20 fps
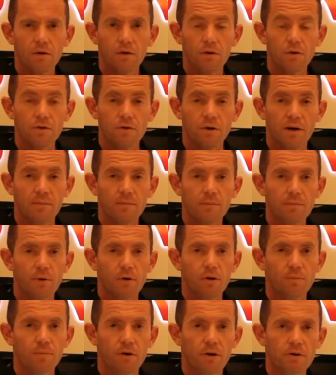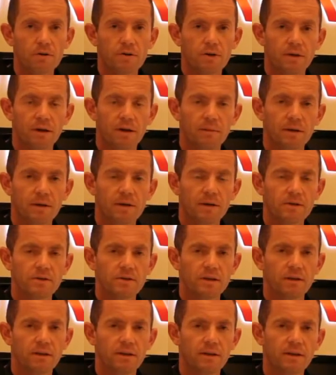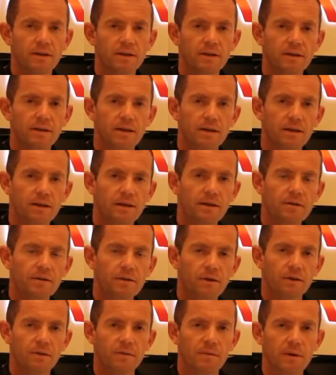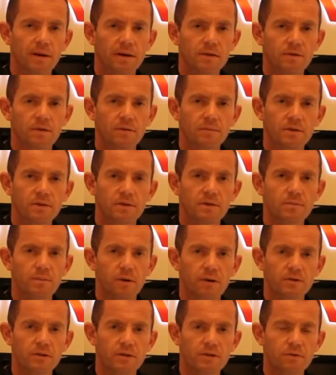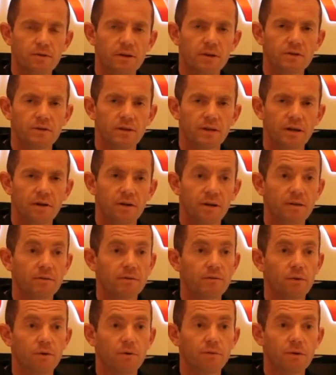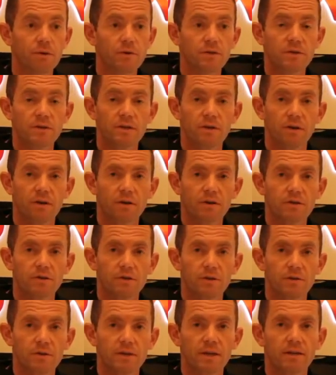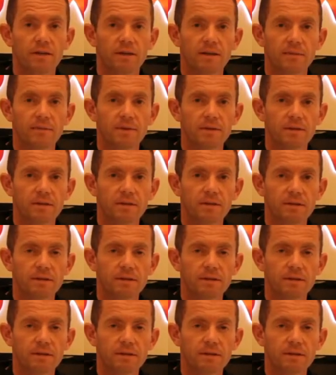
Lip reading: Cool, so I'm Proctor. I'm a consultant in document management, business process re-engineering for Fuji Xerox, New Zealand Limited.